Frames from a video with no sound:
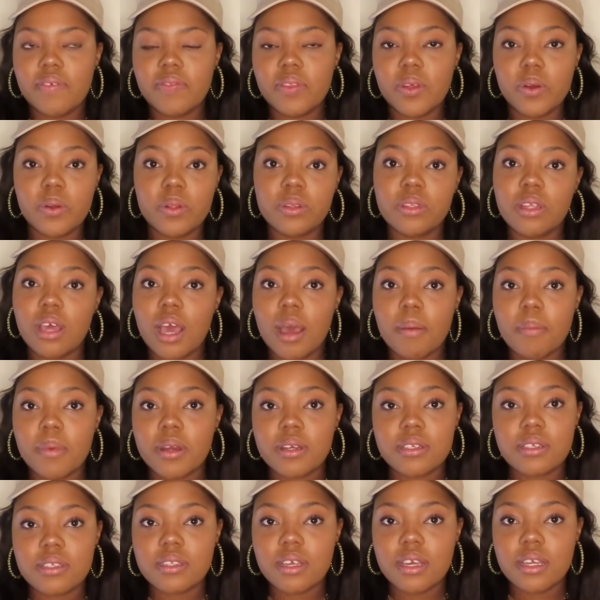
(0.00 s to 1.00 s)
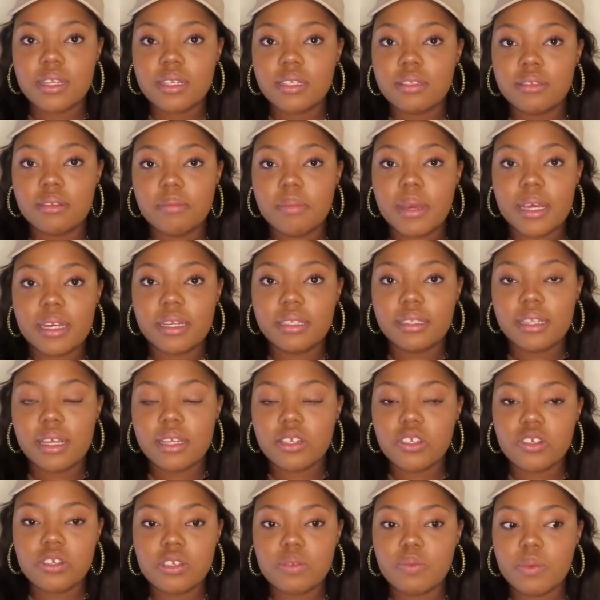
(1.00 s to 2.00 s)
all the amount that the money
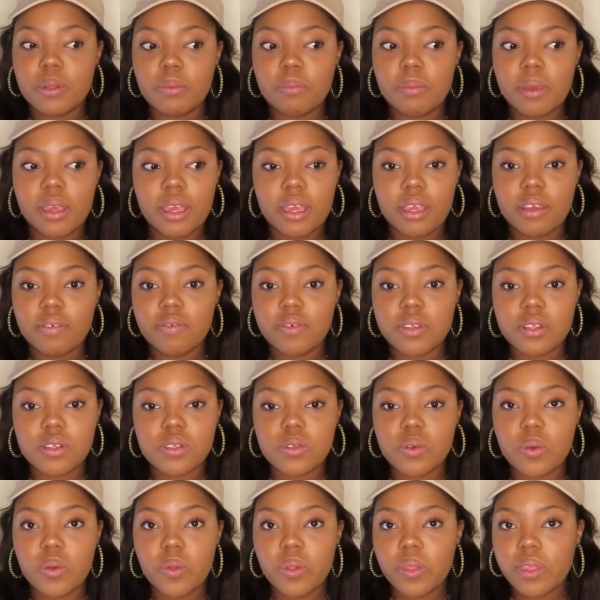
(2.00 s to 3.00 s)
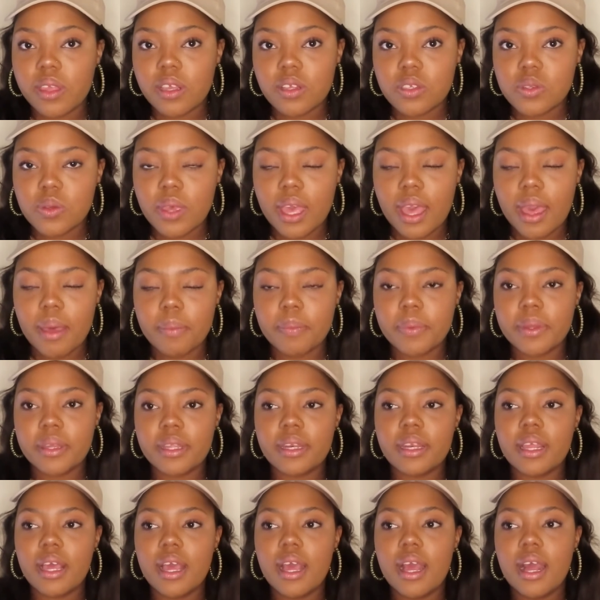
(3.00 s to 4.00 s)
that she's been paying for this whole thing to
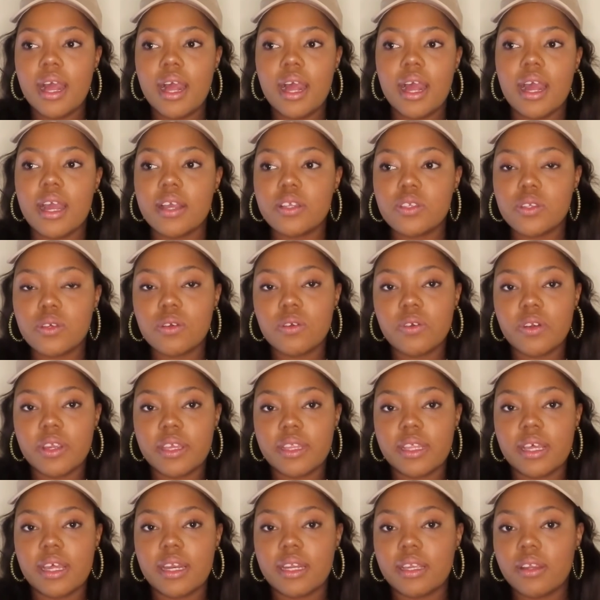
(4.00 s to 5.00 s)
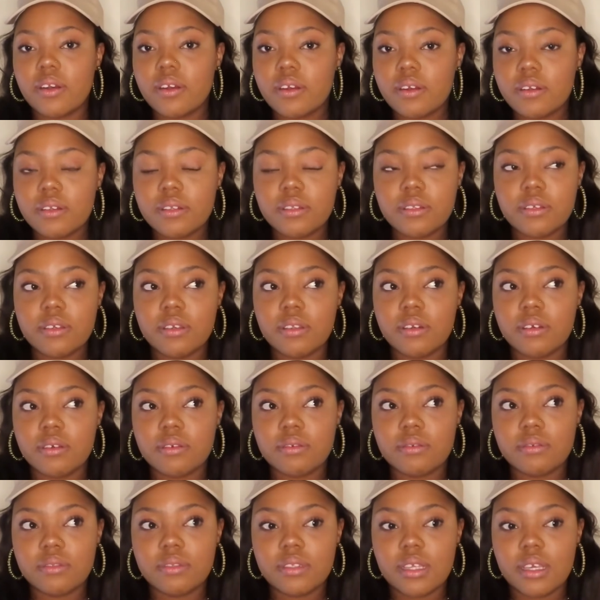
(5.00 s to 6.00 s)
happen. I told her that, girl, you
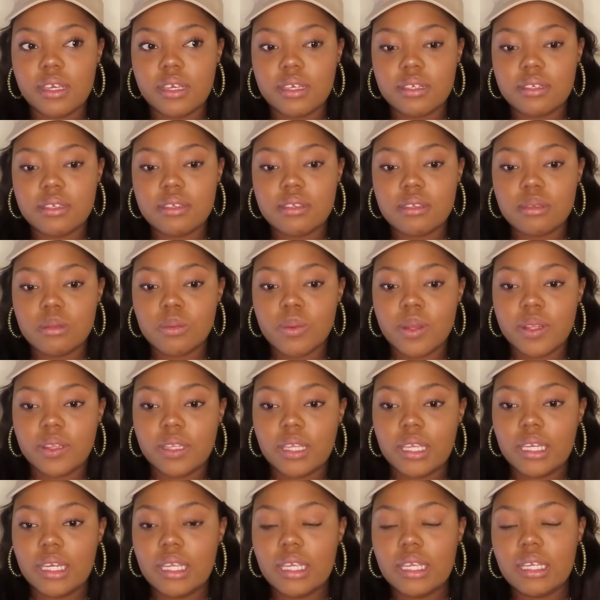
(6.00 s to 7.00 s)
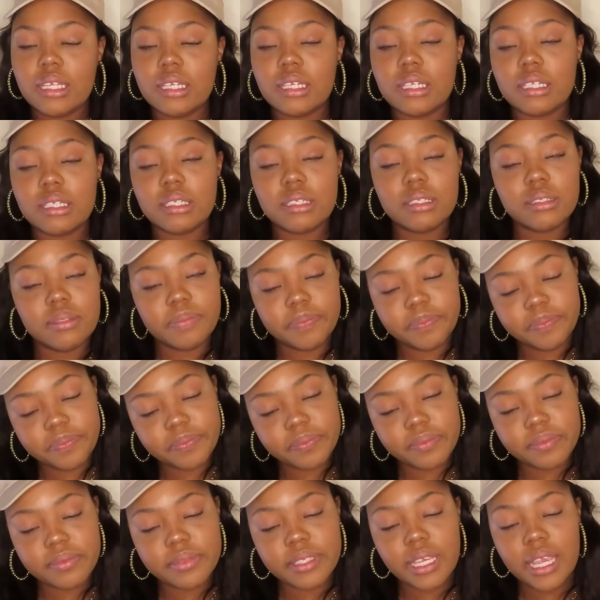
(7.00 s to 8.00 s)
know, this is what we need.
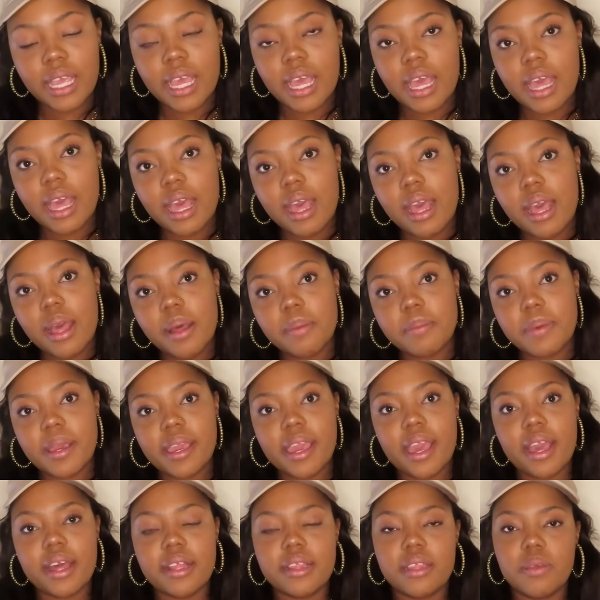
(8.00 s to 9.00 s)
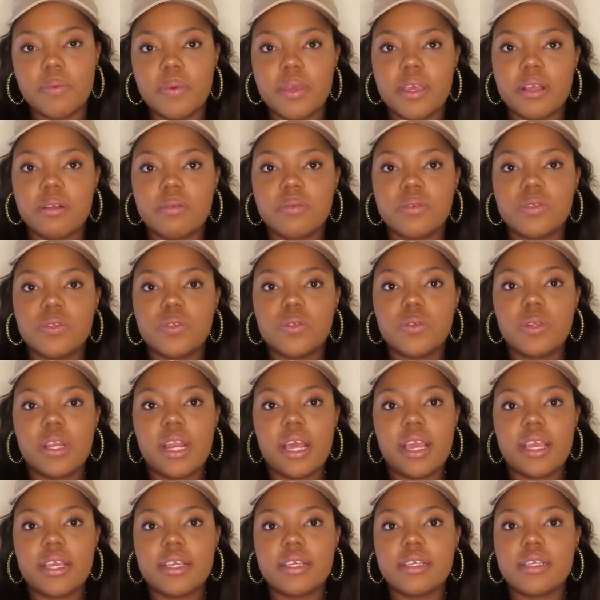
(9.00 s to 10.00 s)
But yeah, they were able to
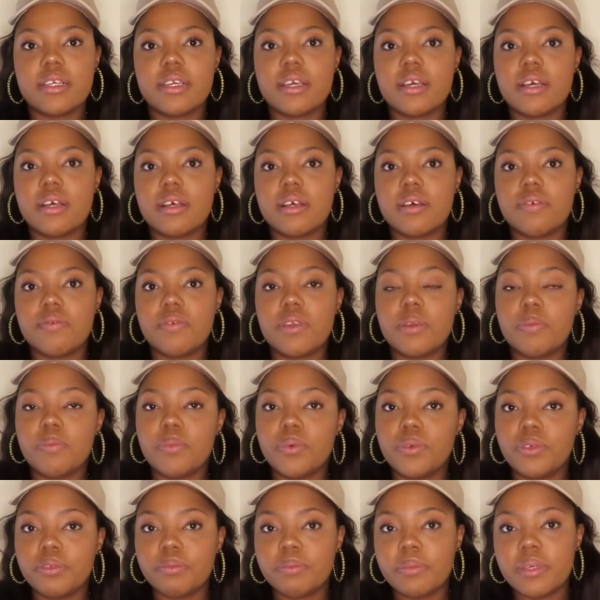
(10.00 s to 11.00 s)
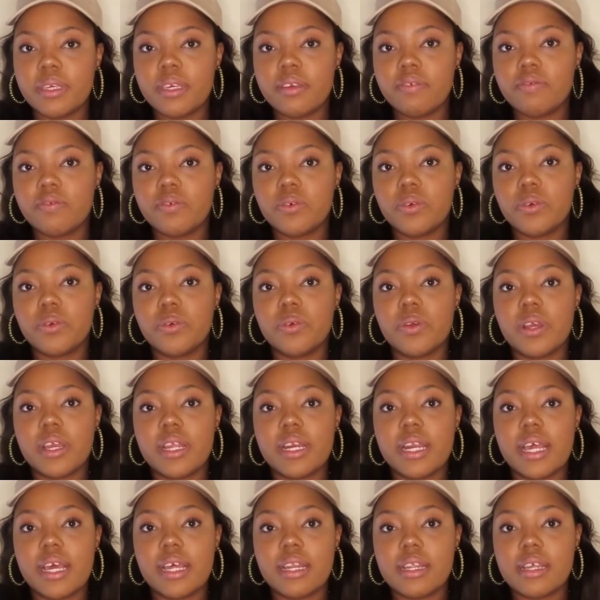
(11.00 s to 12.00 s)
like rebook me for
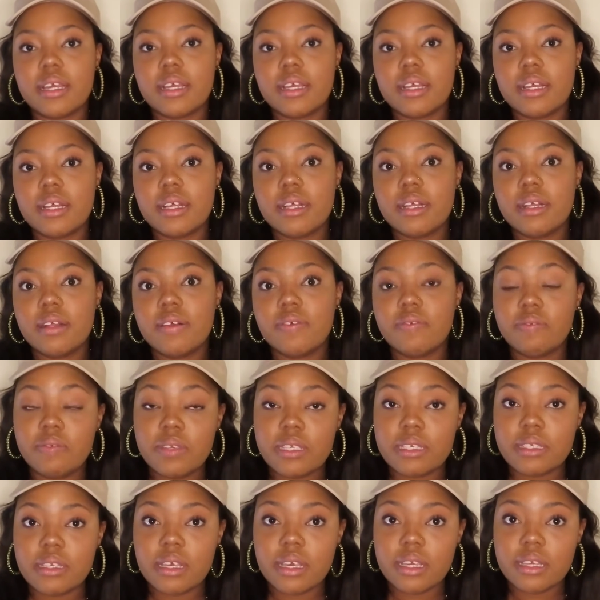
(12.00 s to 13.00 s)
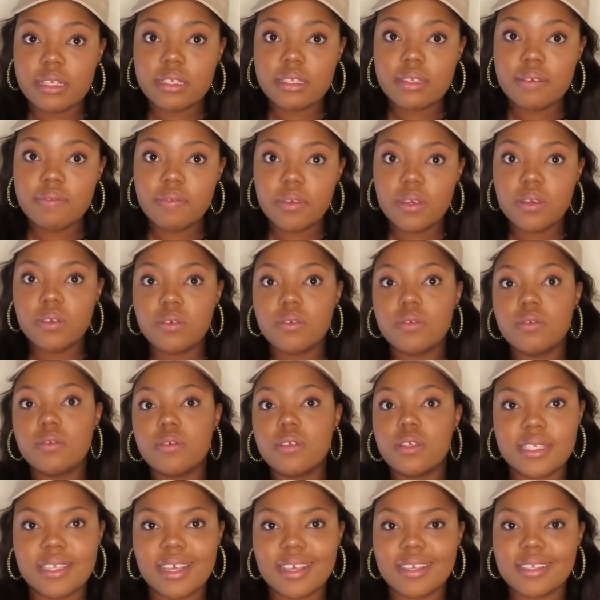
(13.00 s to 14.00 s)
another visa interview.
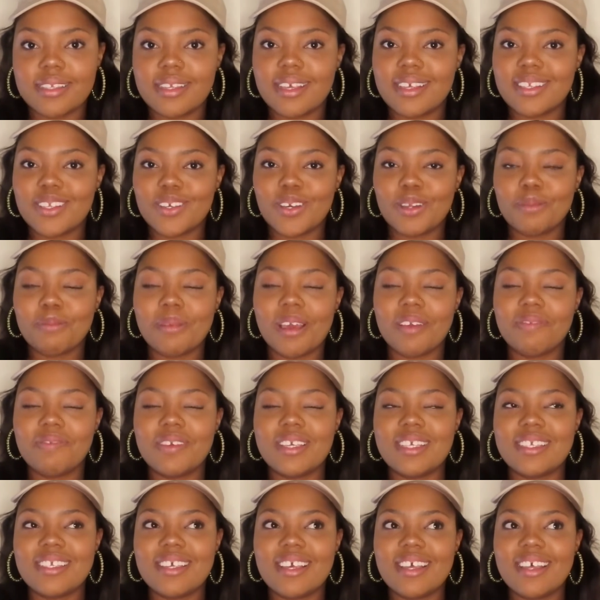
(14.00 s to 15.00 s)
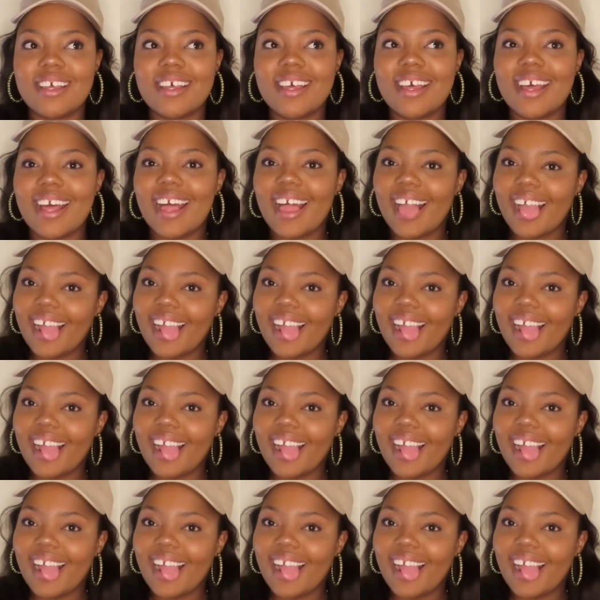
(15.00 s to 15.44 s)
So I said, look at my visa.